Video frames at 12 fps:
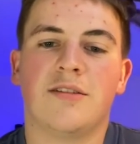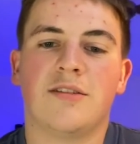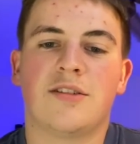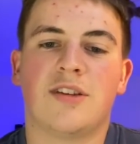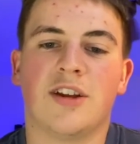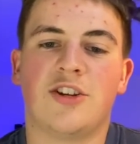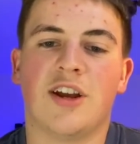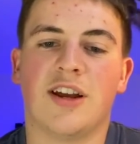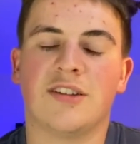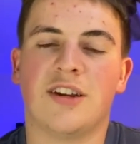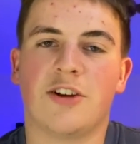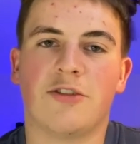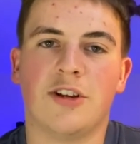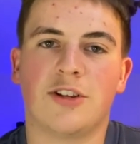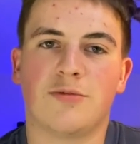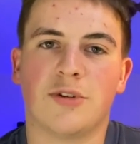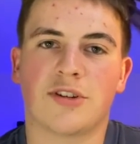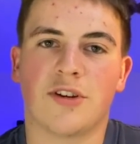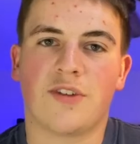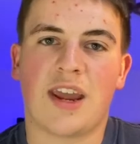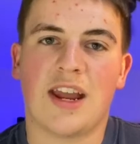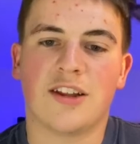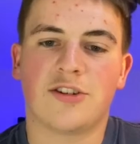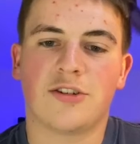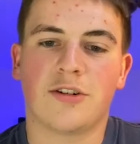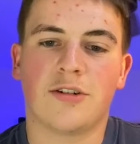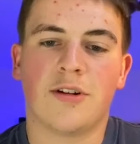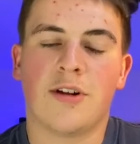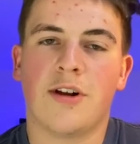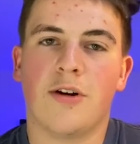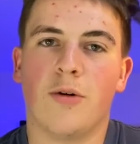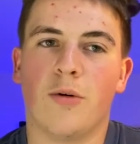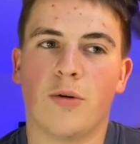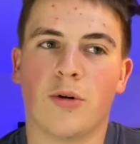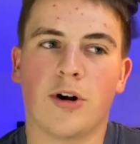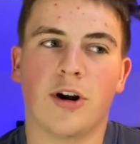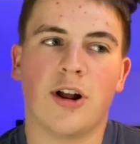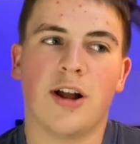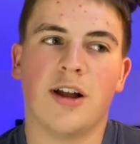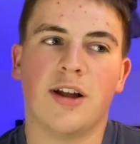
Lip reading: such as an increased risk of cancer or